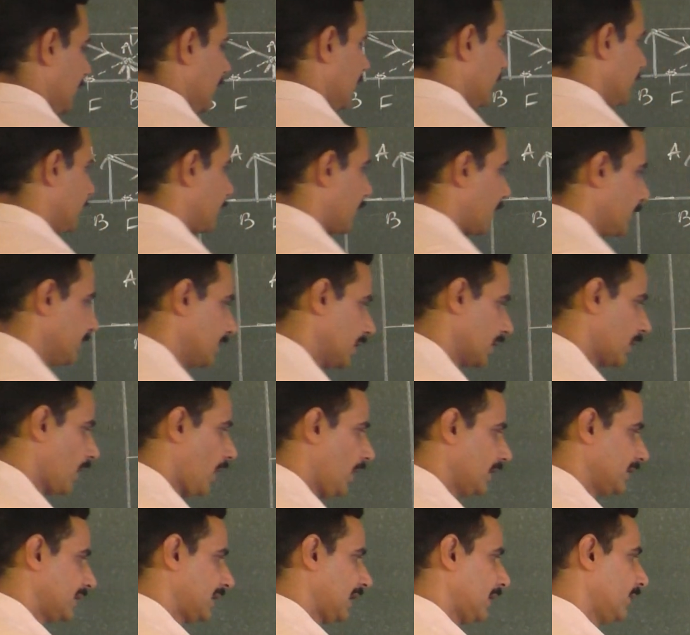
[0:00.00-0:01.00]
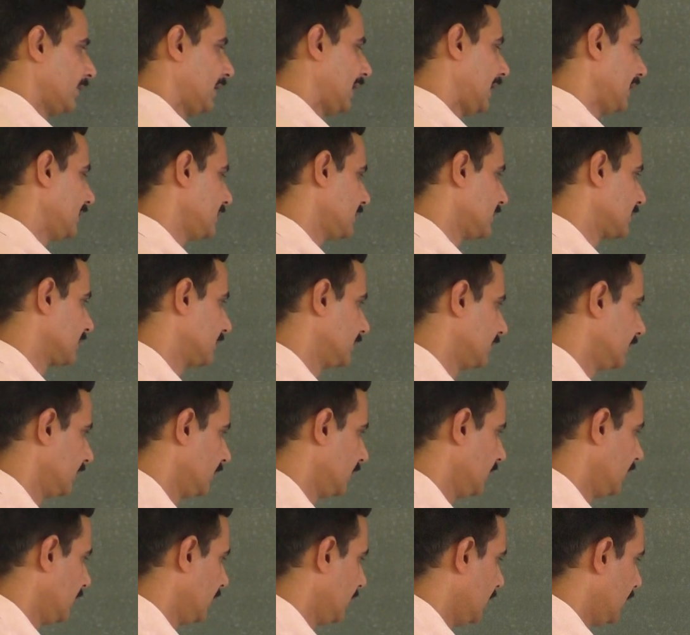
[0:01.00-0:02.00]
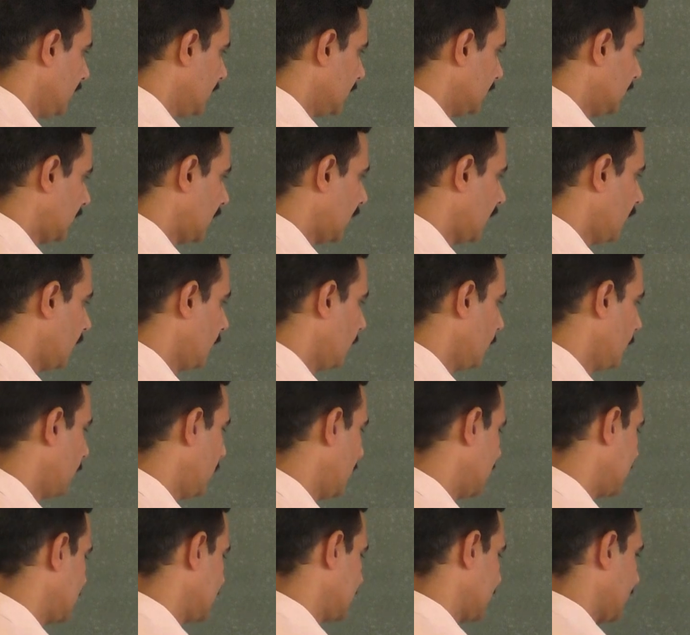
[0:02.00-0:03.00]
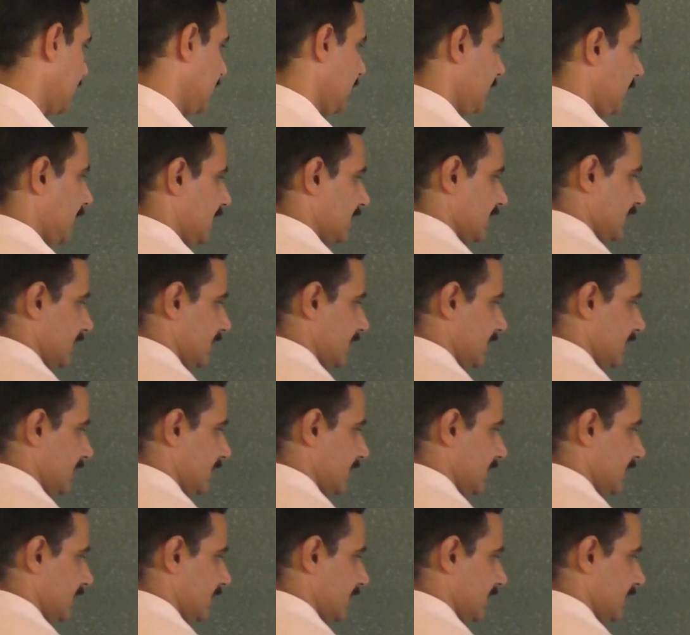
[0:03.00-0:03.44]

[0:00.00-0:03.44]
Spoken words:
from the concave lens. Now what is the image